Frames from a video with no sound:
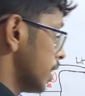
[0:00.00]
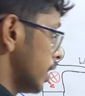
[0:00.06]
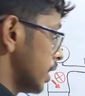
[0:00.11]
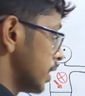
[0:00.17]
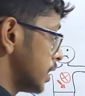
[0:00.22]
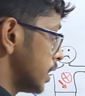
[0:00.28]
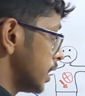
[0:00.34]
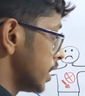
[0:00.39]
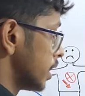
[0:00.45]

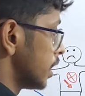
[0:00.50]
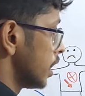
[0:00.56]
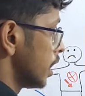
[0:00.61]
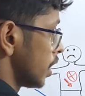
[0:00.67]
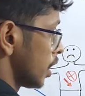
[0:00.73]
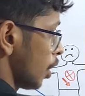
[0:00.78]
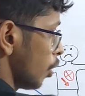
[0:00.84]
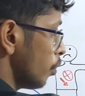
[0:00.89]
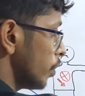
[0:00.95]
See,
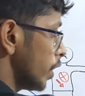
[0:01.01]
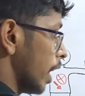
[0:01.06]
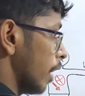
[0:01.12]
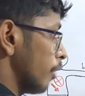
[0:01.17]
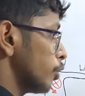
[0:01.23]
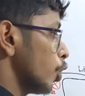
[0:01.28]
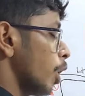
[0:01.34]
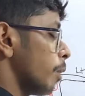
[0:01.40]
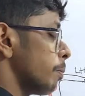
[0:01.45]
now we
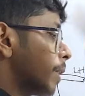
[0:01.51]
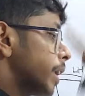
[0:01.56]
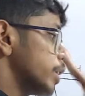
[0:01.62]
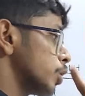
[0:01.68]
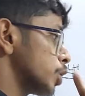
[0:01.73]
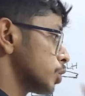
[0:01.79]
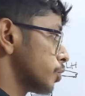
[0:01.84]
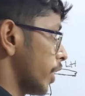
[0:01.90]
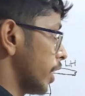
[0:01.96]
have to apply
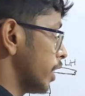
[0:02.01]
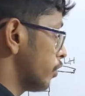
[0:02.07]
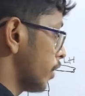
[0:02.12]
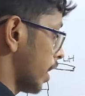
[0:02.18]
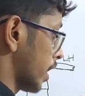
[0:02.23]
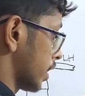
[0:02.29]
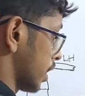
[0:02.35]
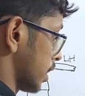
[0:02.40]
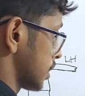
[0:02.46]
those five
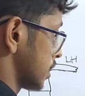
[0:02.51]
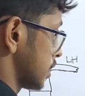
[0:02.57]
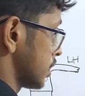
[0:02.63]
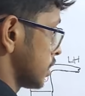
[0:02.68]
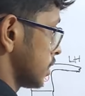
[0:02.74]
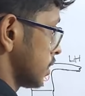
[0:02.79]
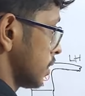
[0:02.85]
factors.